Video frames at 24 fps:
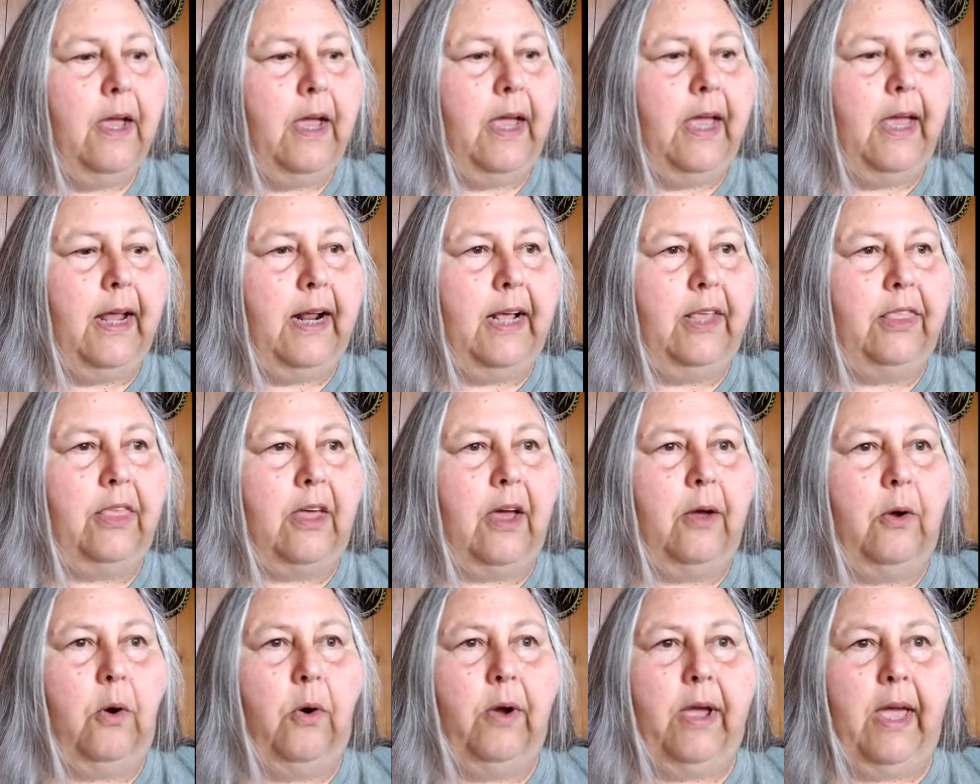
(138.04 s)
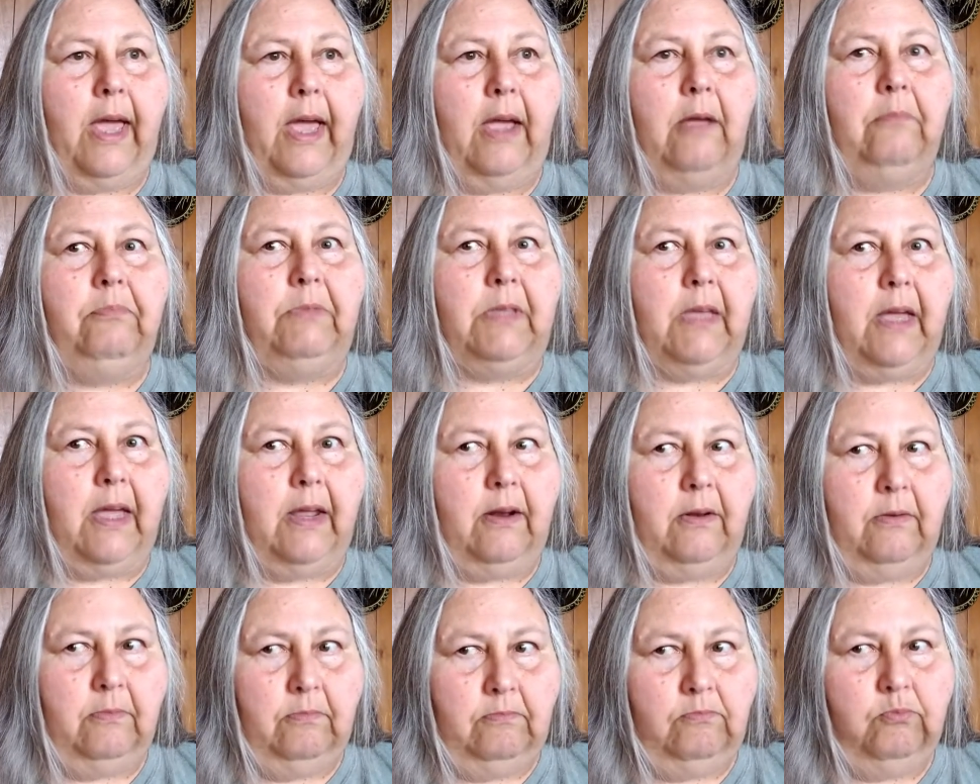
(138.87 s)
And I thought, okay,
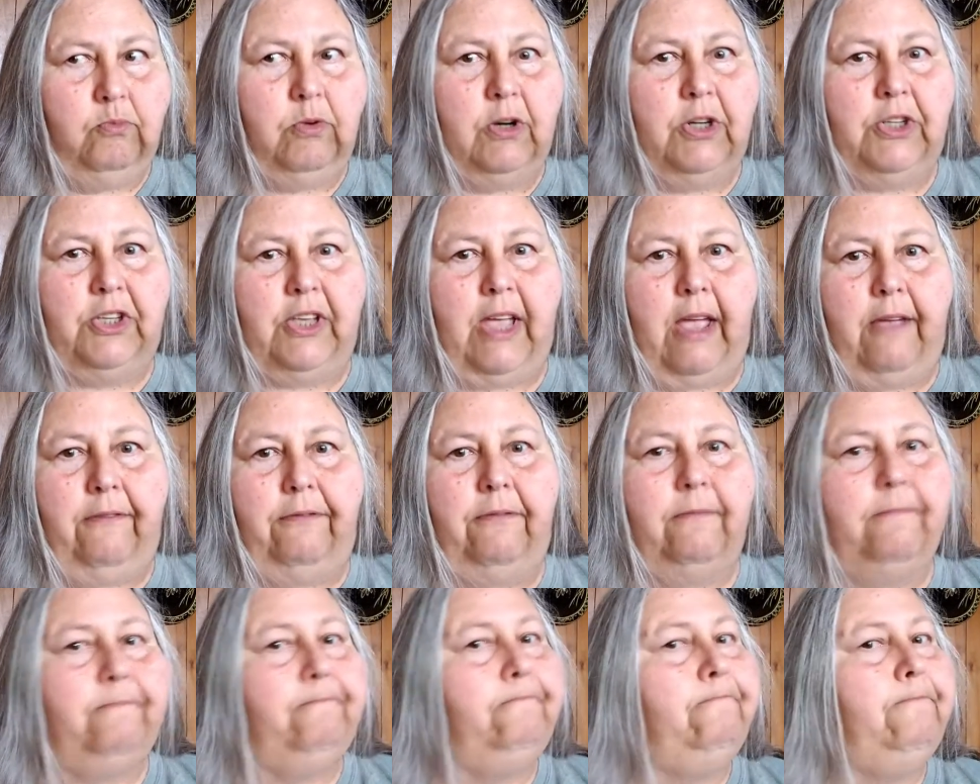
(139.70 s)
then we're safe.